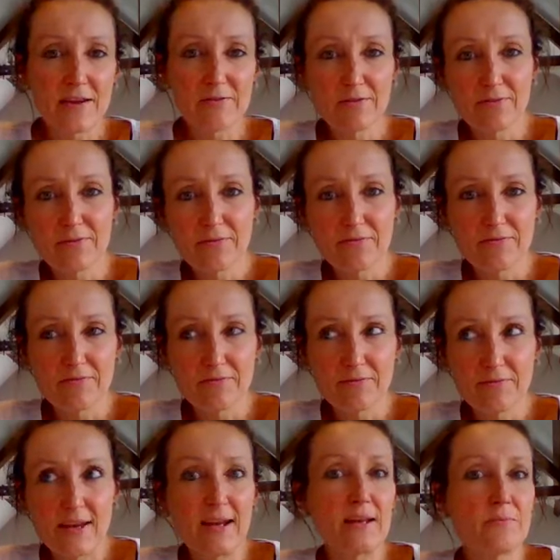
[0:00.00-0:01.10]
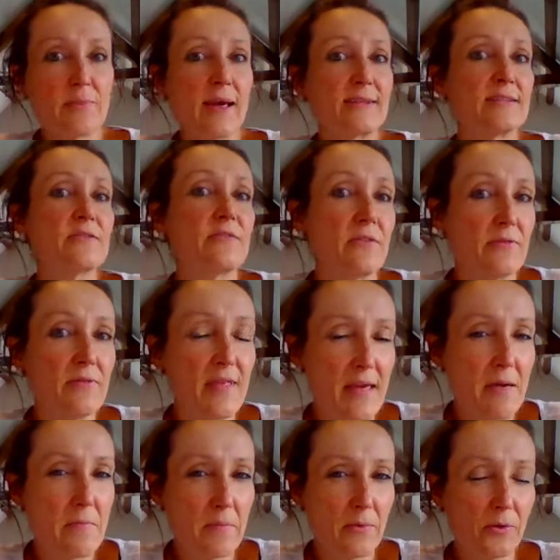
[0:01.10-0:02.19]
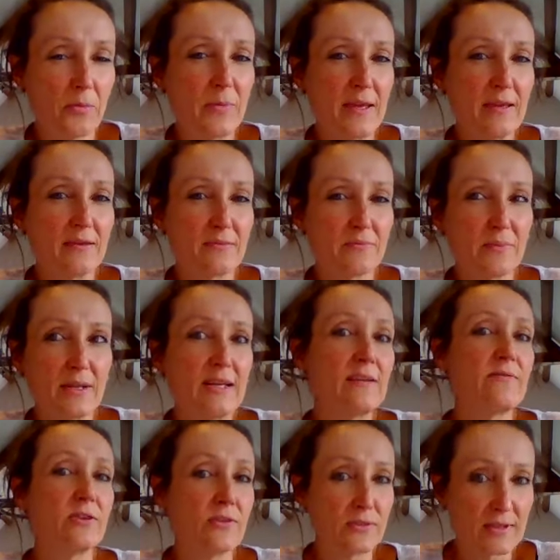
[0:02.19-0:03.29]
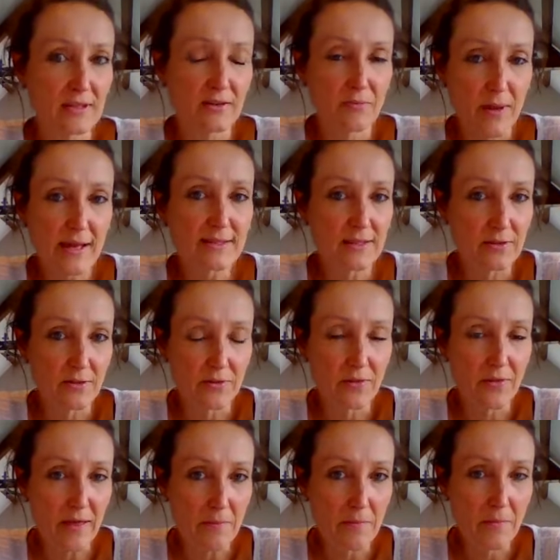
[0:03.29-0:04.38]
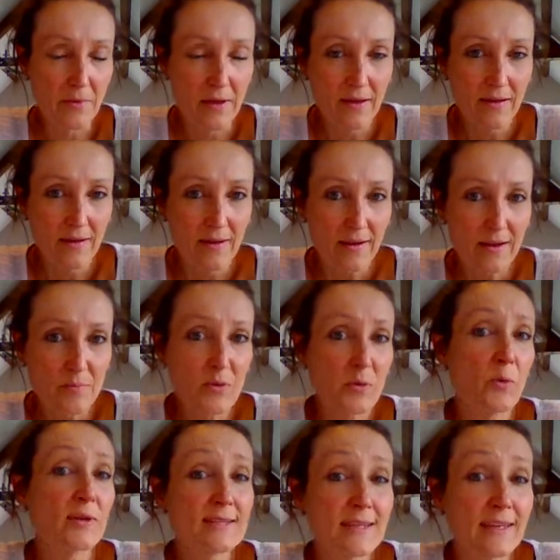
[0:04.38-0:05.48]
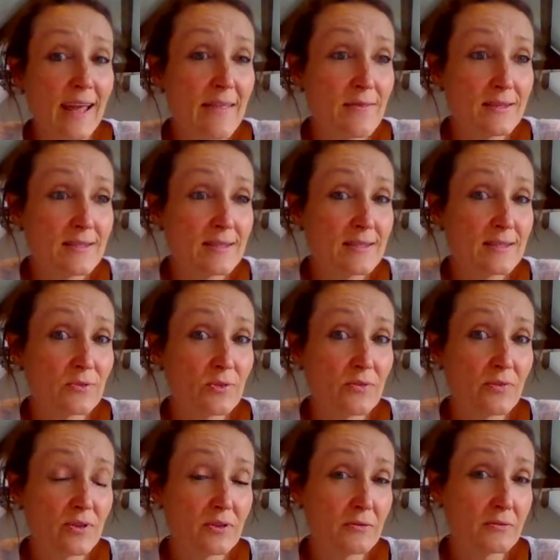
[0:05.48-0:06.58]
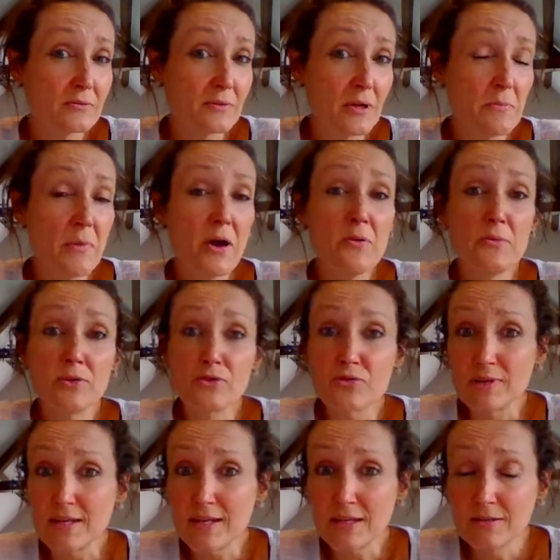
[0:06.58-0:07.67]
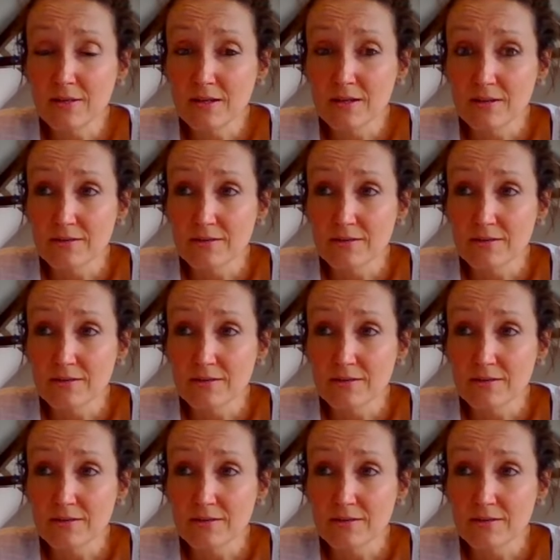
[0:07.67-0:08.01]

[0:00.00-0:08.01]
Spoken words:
air of feeling better than them, or believing yourself better than them. But once again, this is sort of a momentary